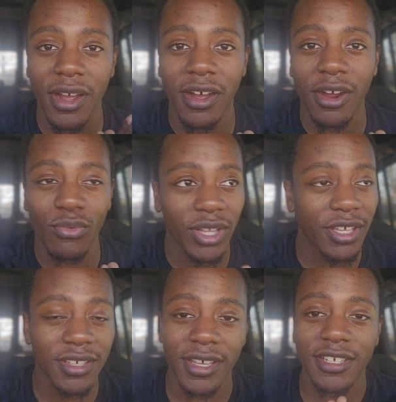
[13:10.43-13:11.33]

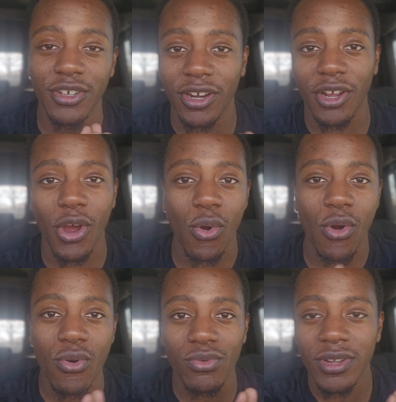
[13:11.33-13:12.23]
really is gonna go
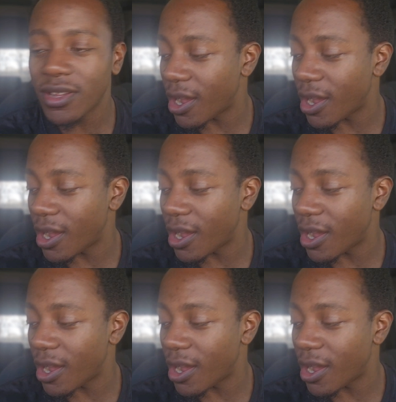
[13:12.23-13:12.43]
on.